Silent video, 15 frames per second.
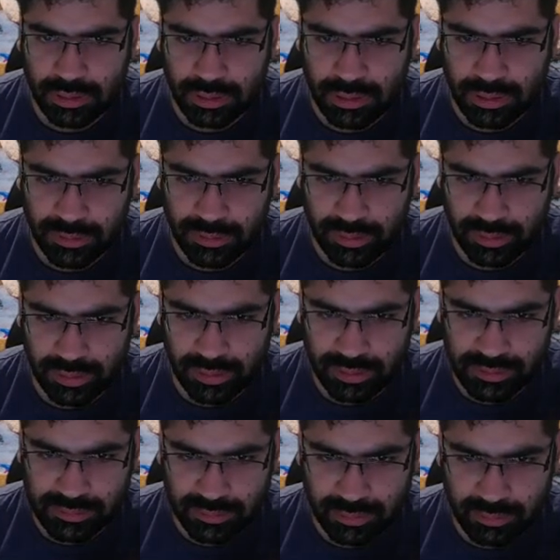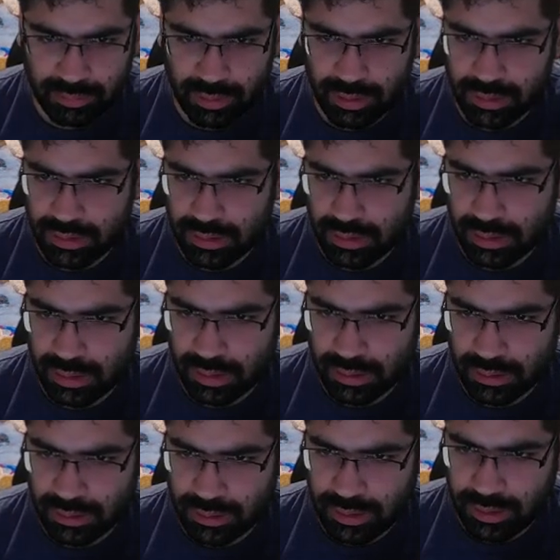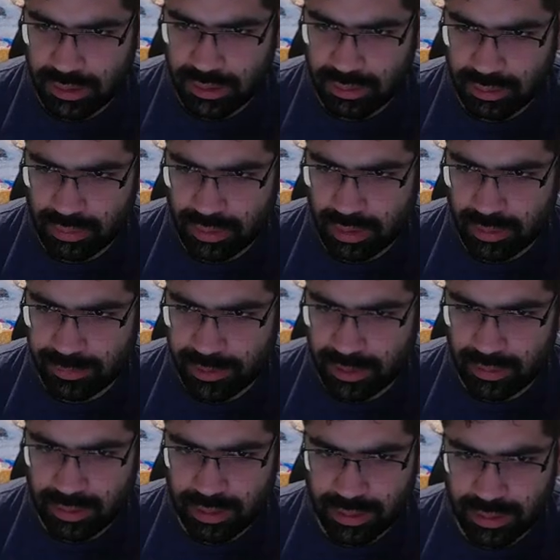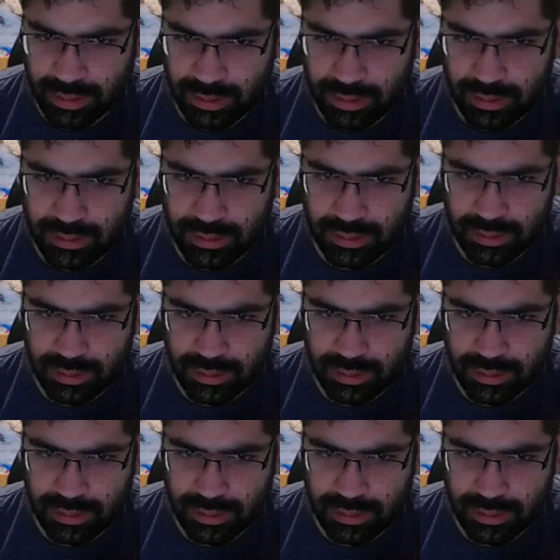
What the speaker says: I thought this will work. Take a note that payload ending in